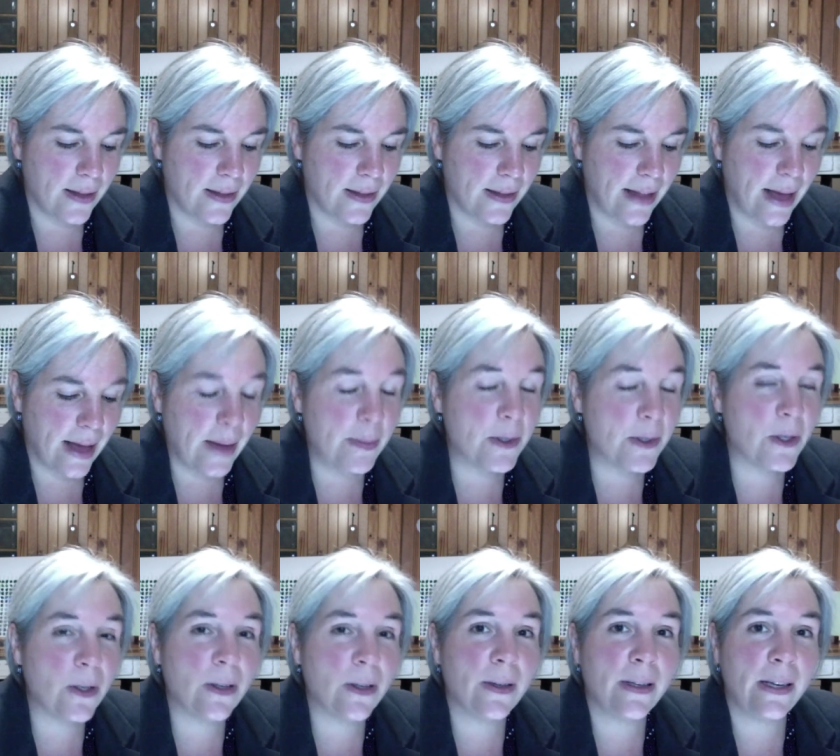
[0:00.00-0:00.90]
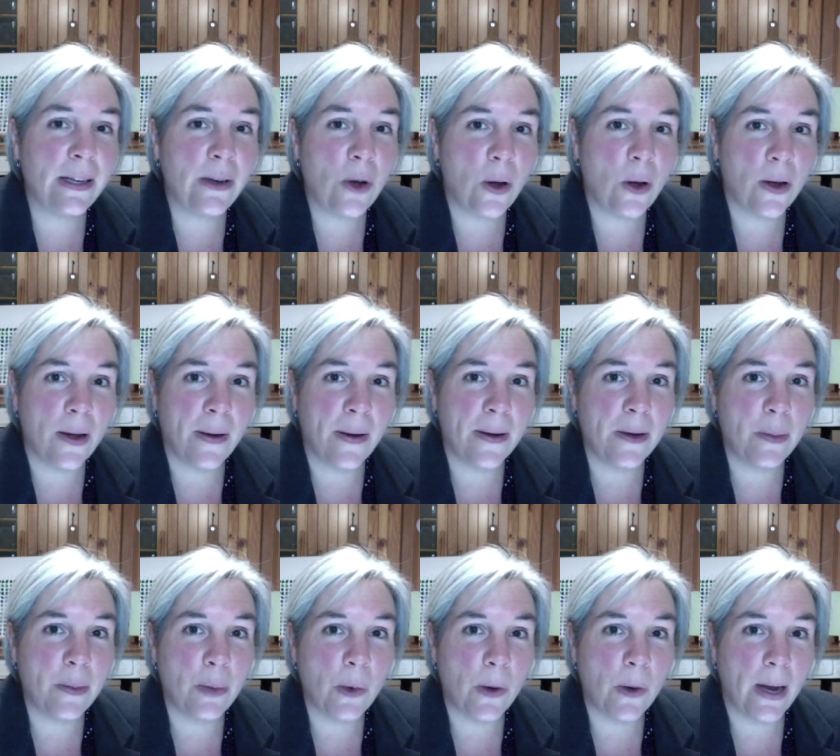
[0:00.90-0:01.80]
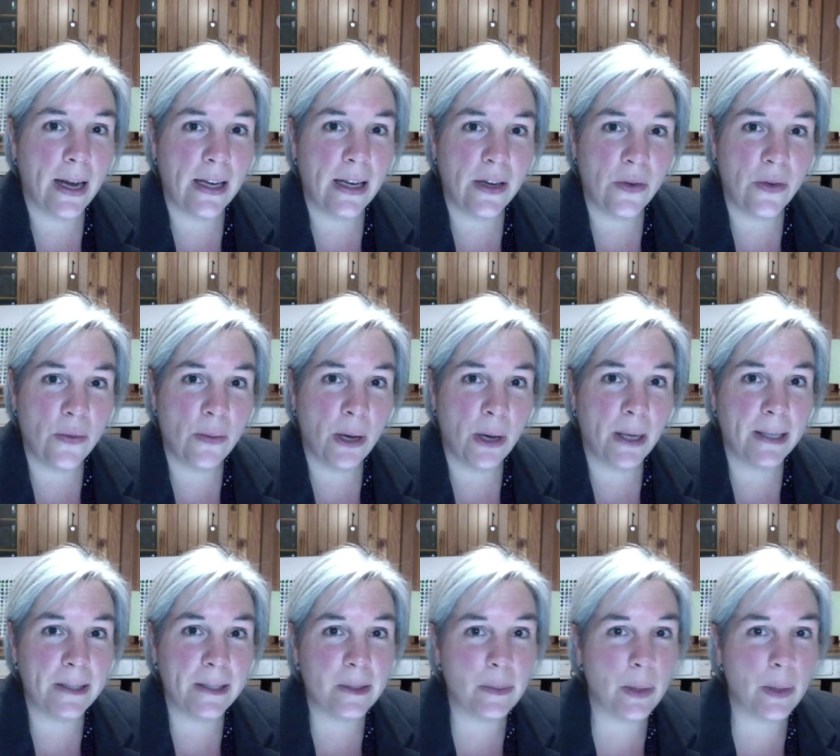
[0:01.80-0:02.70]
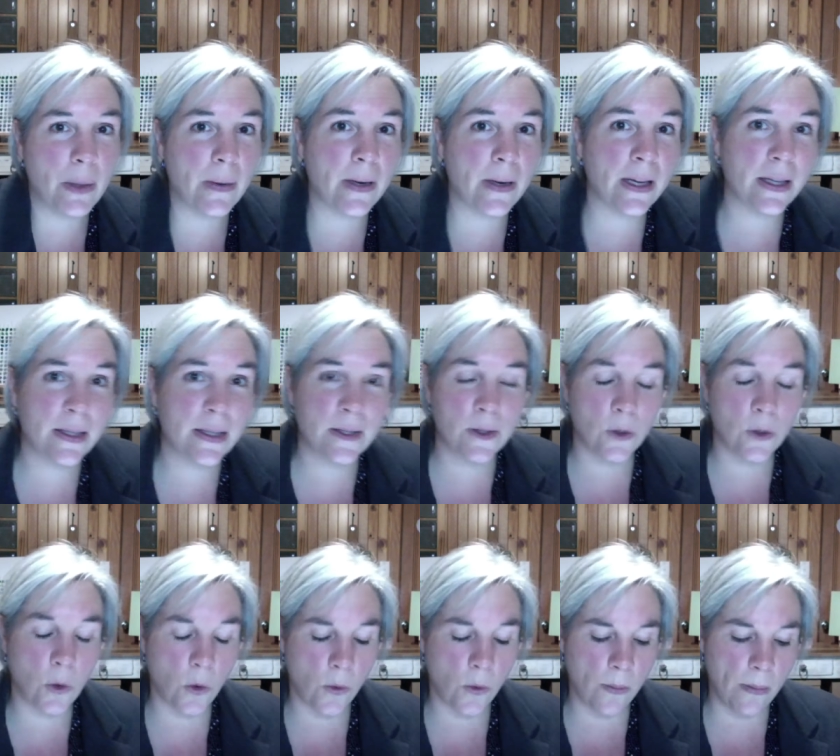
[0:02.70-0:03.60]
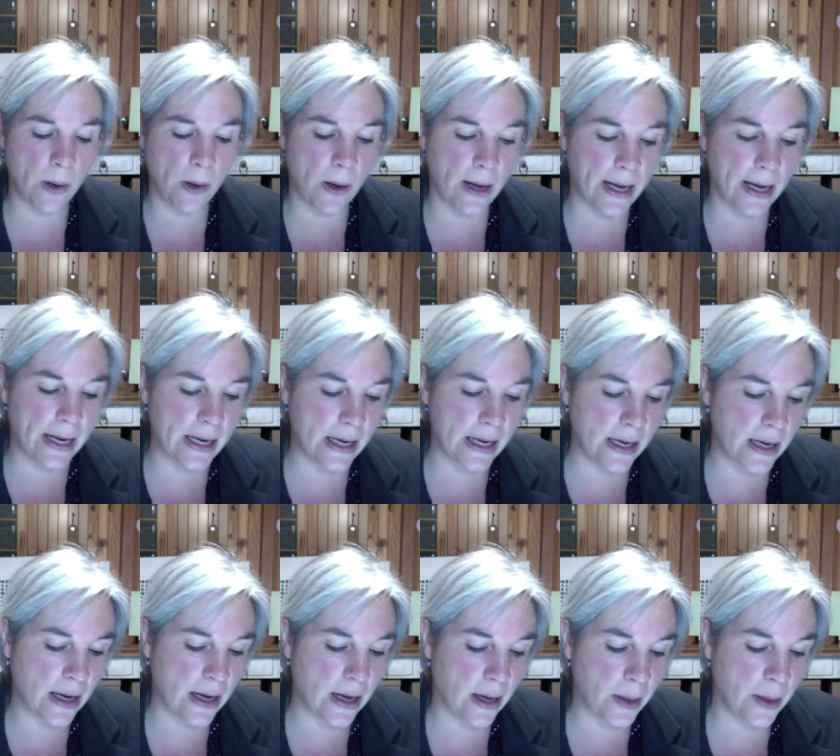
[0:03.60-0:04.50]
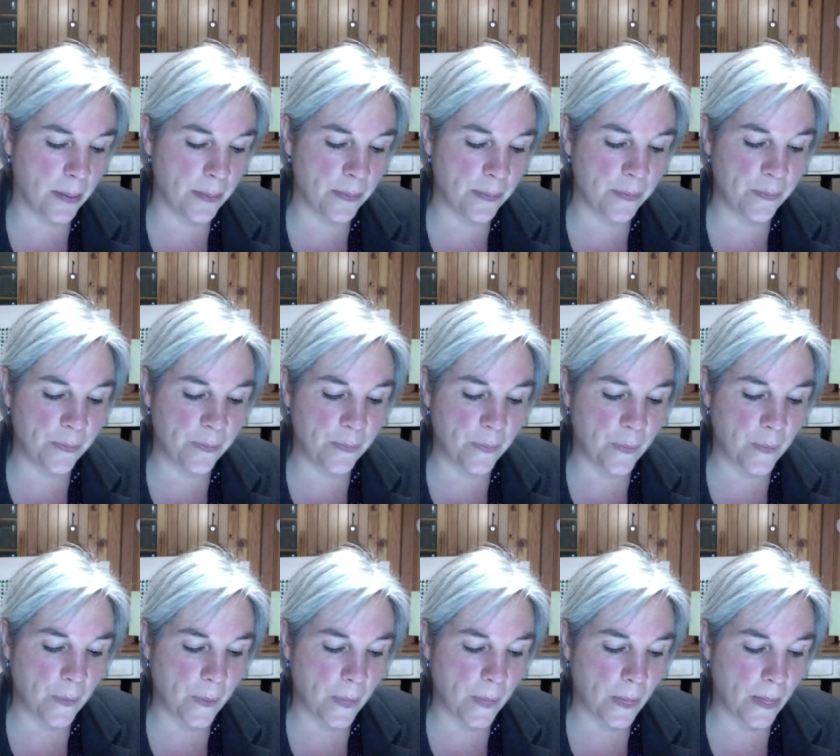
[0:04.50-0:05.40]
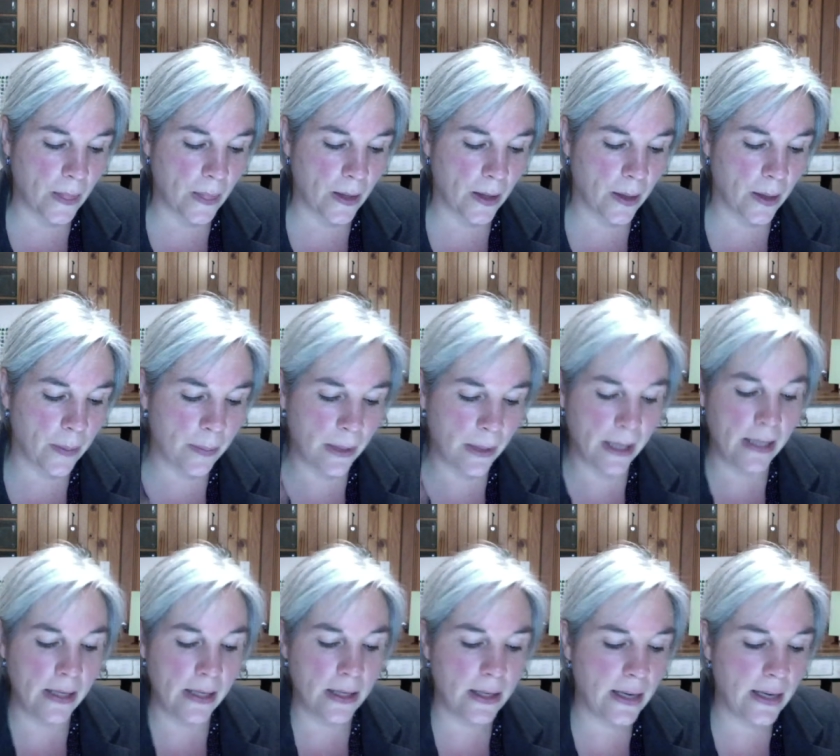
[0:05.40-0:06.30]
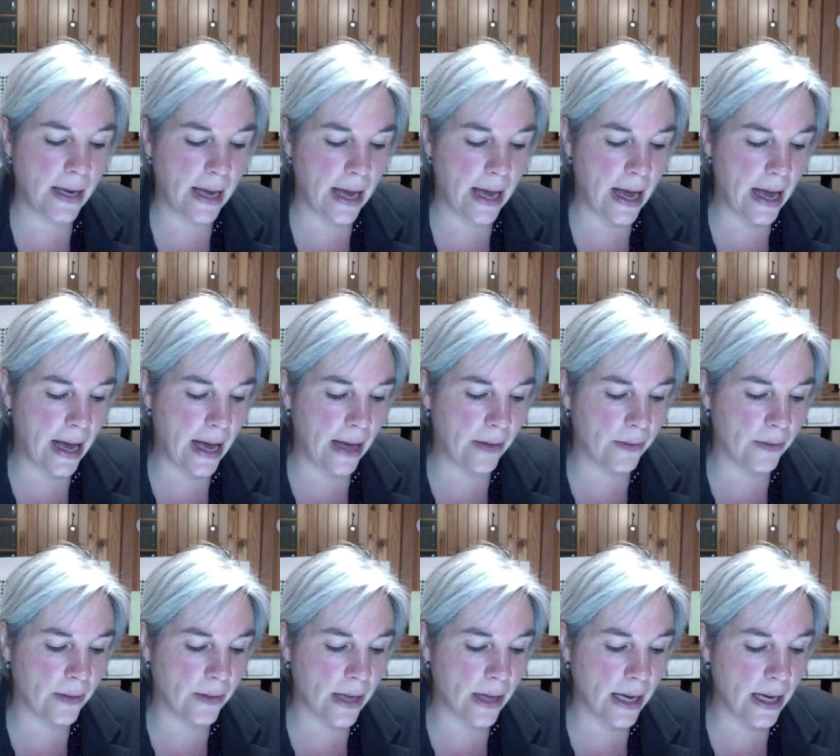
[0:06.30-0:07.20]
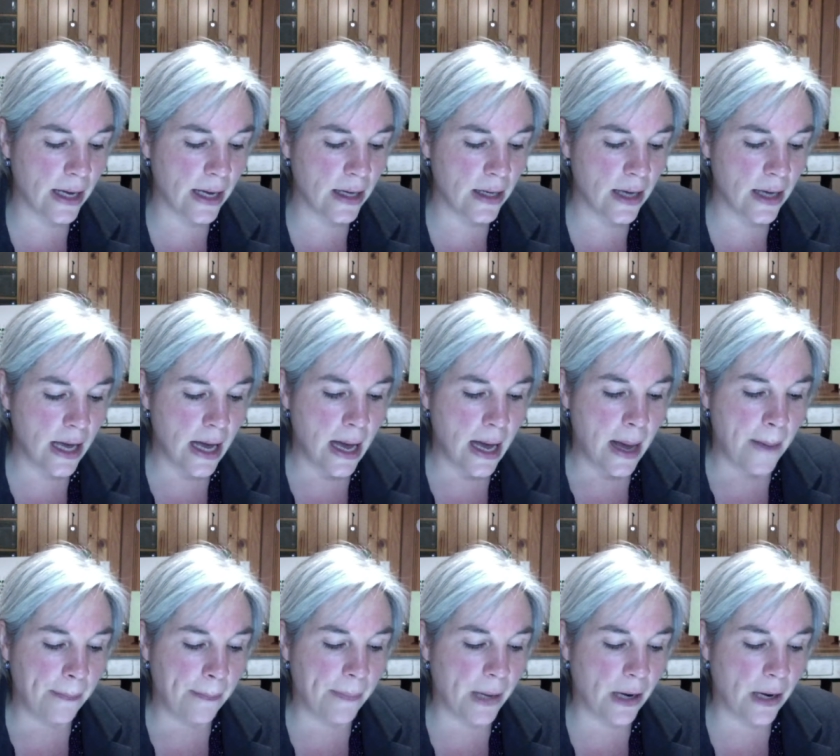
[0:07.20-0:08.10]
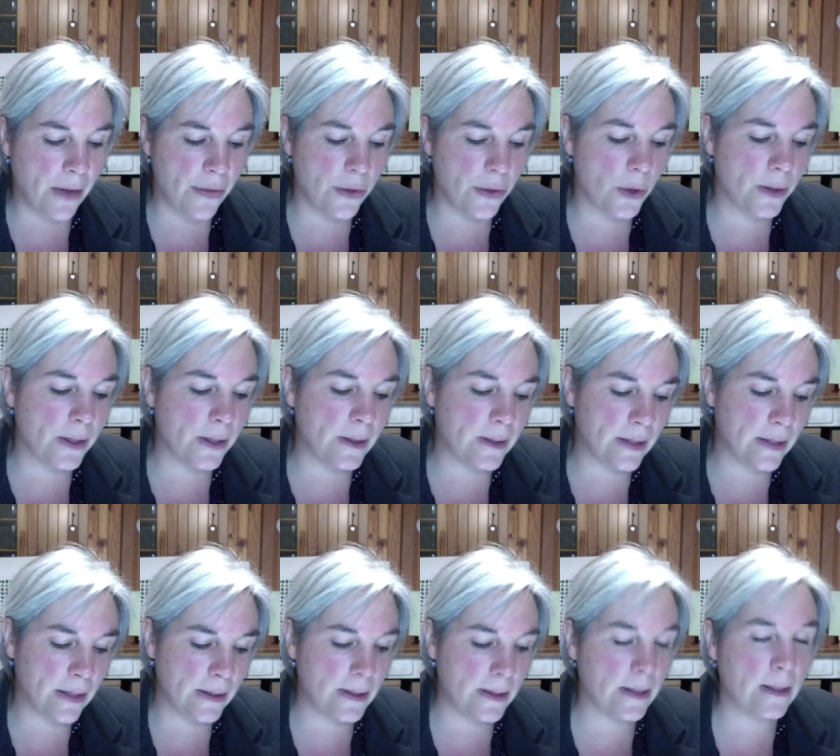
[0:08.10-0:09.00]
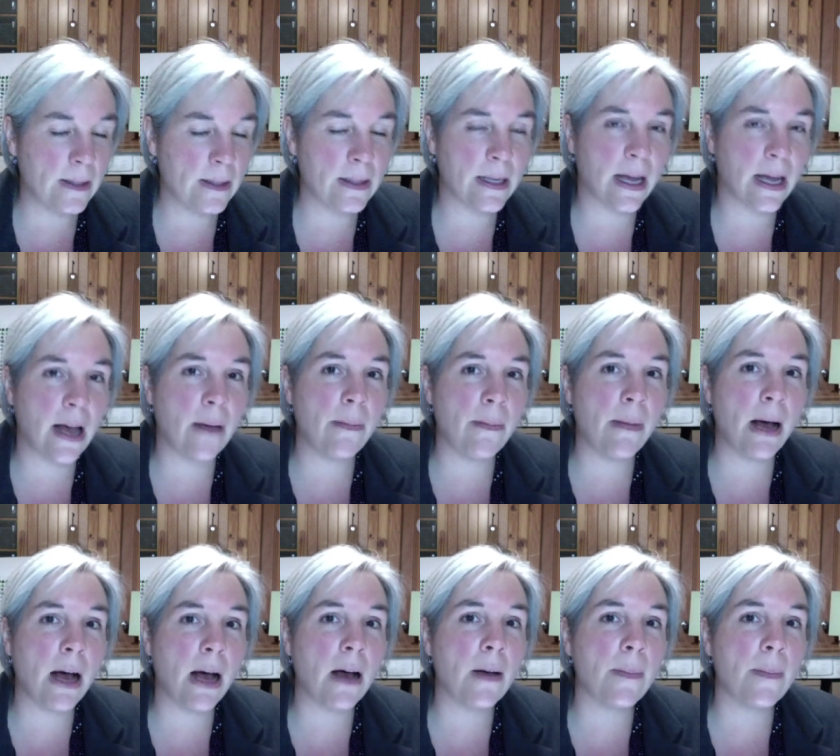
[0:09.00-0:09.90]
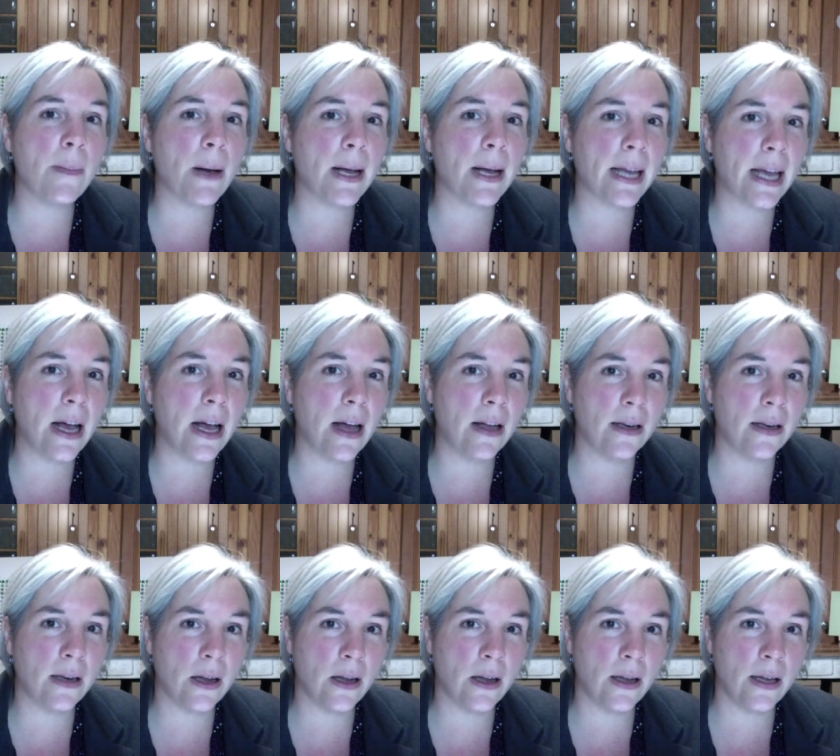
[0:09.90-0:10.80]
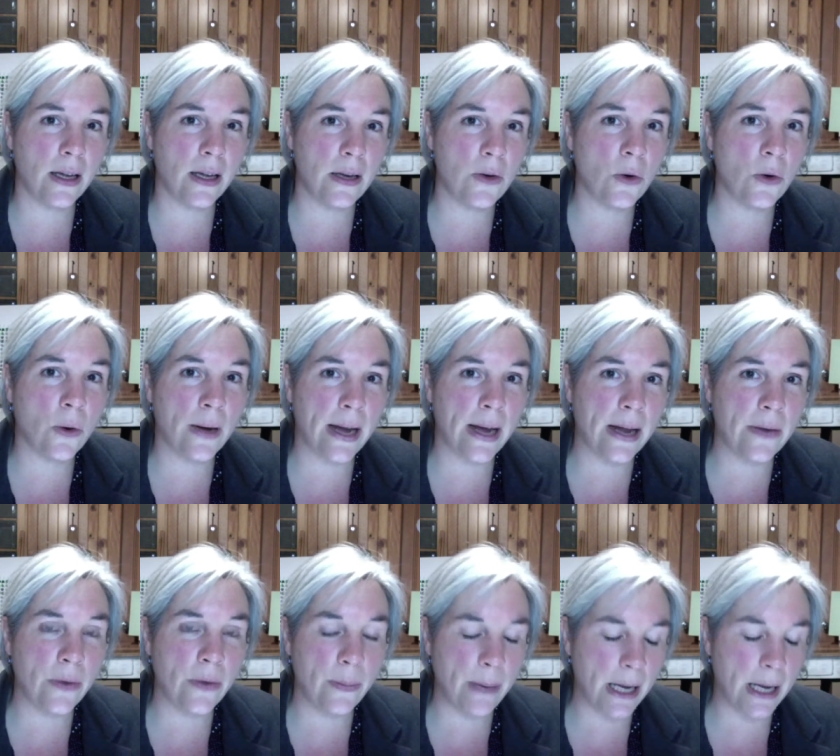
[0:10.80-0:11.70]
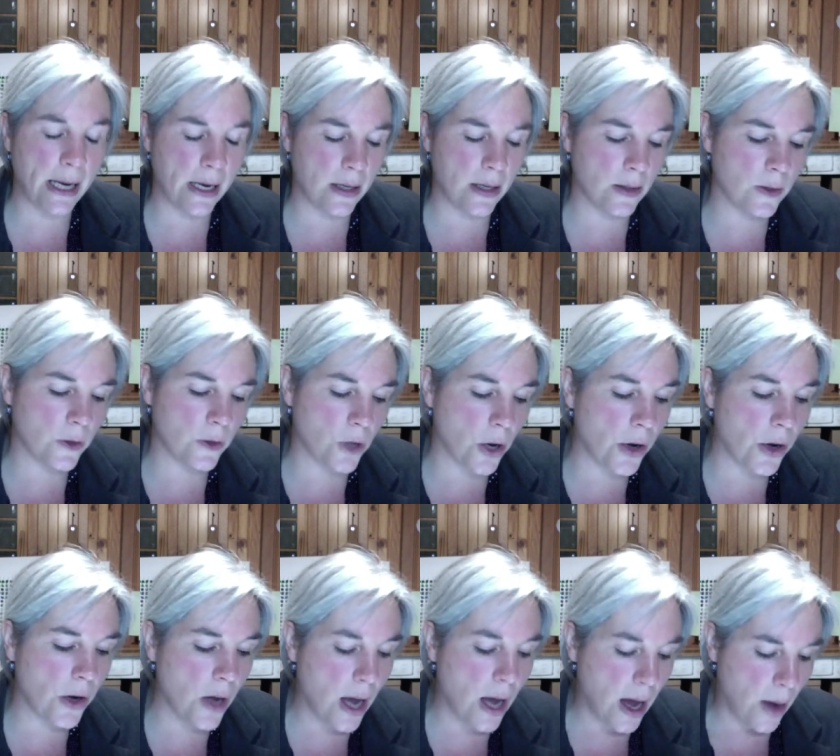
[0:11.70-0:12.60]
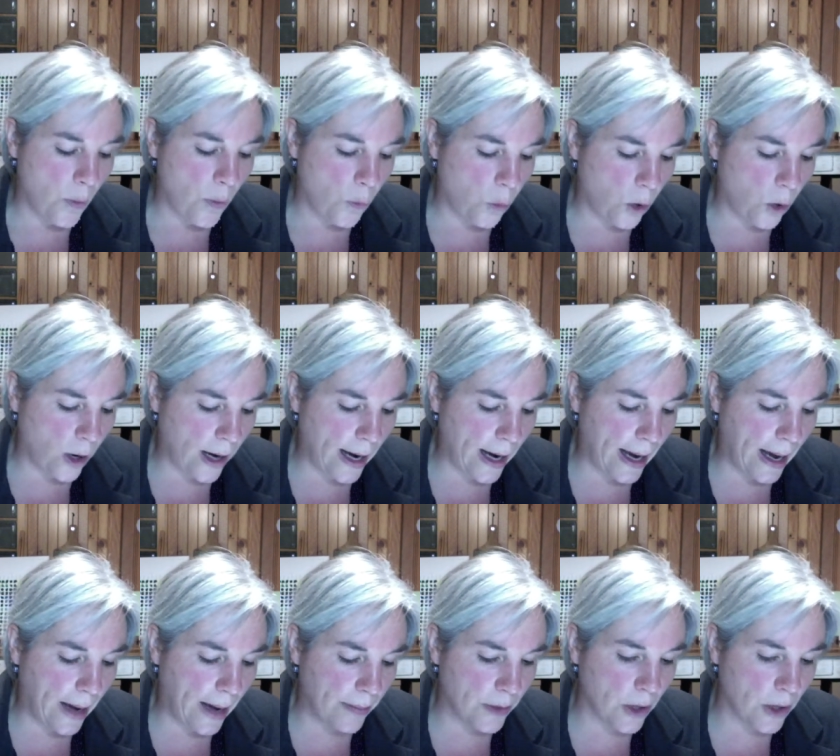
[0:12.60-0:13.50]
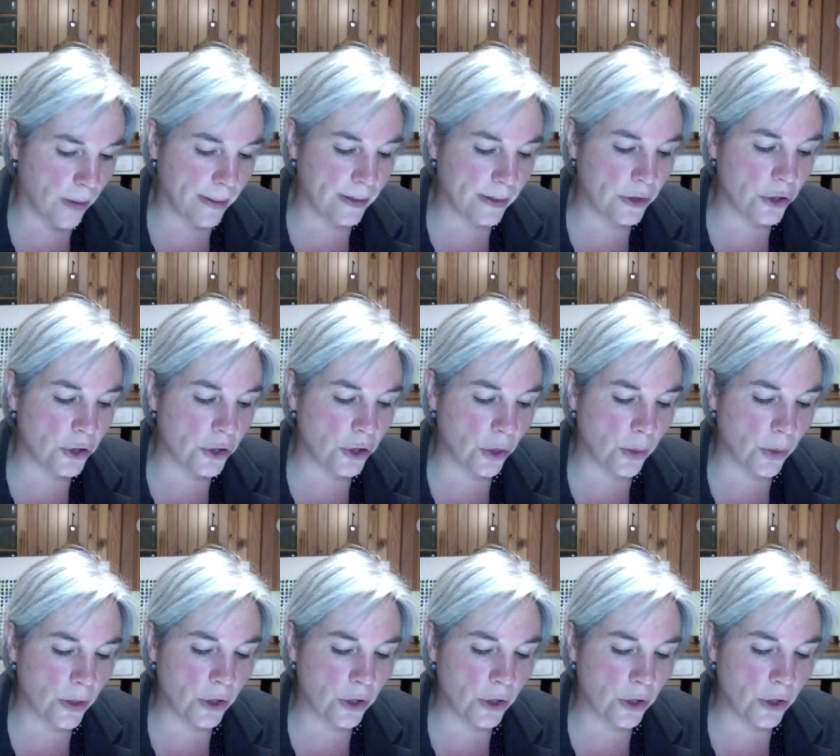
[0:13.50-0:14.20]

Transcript: Absolutely not going to put any of my experience or my opinion out there, but I thought that since this has come up, I can't ignore it out of obedience. So what I am going to do is